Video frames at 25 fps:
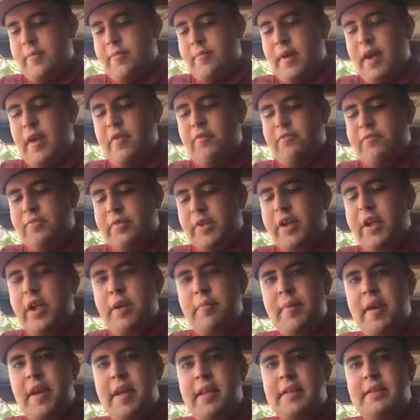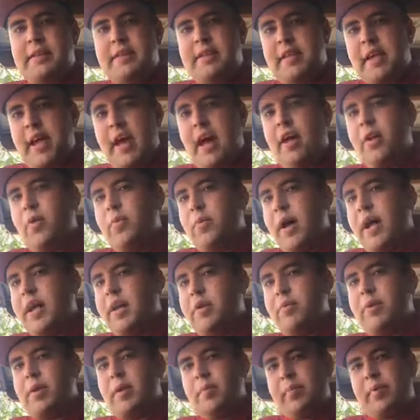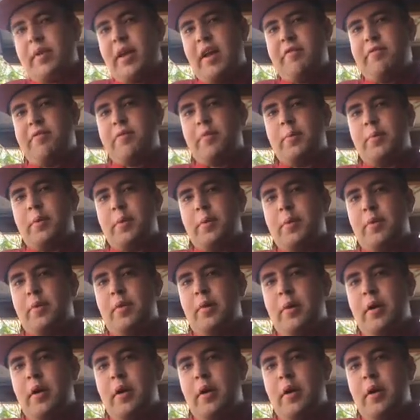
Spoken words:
it really means how the way you want to play football.